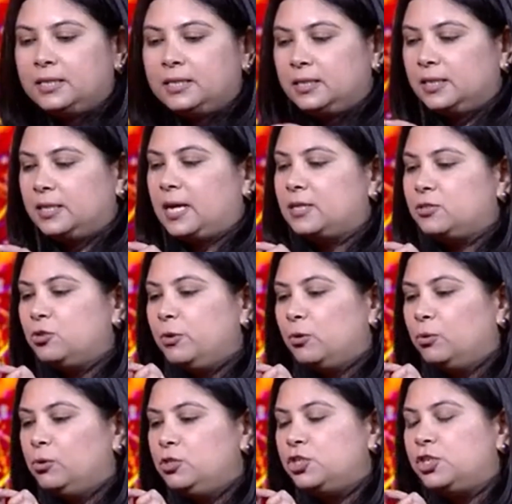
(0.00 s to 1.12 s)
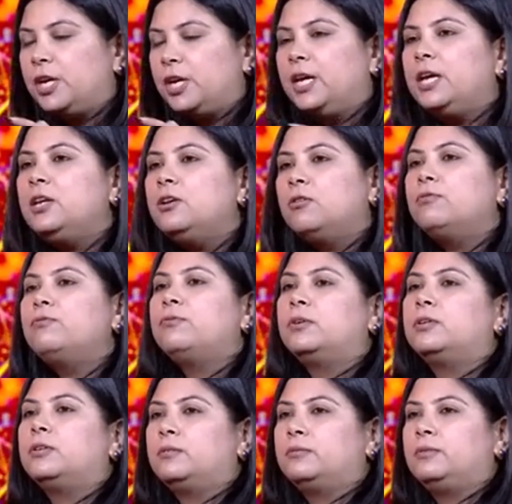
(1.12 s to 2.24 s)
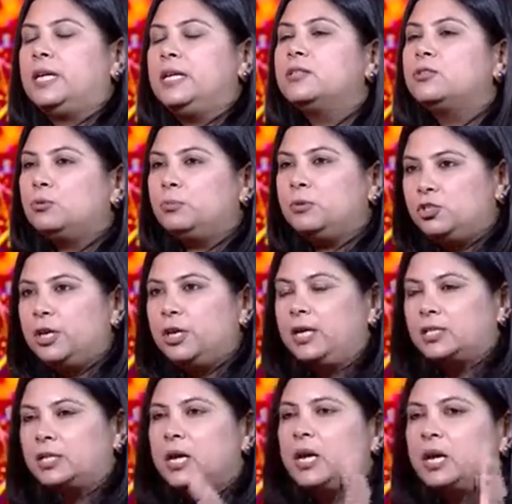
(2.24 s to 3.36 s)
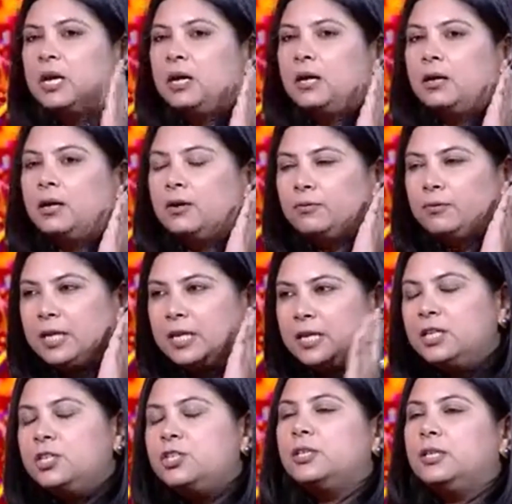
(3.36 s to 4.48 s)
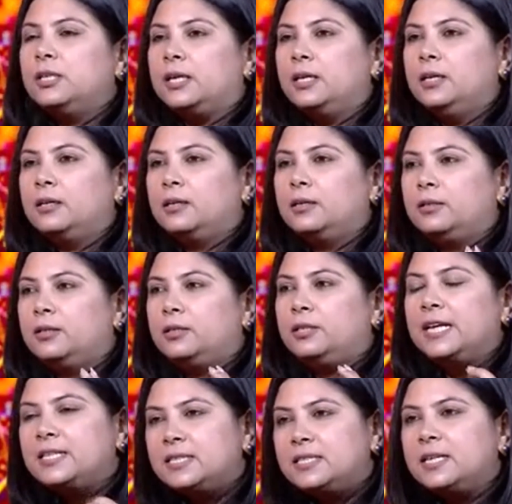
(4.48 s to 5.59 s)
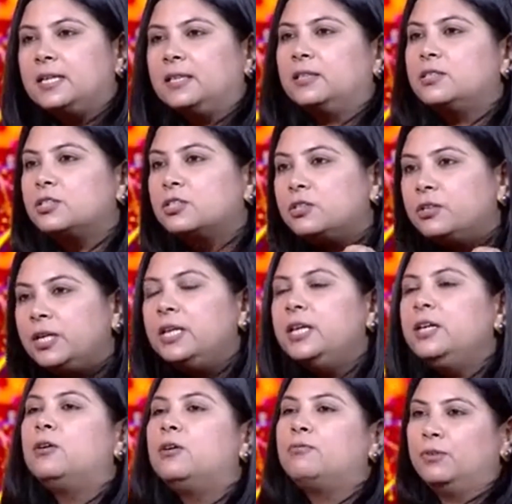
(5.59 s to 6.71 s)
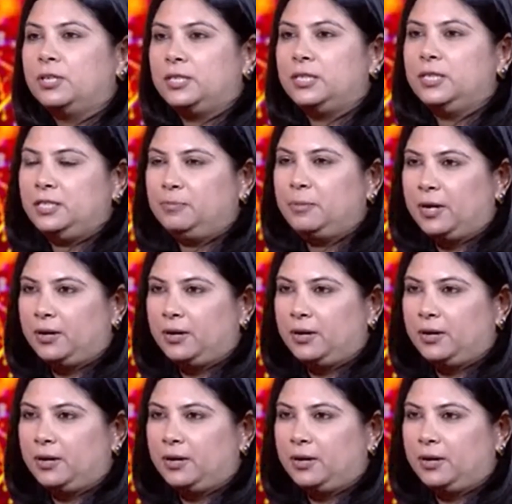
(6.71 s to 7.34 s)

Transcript: it has to be a whole chain of things to be changed. Initially, the testing, the screening of fertility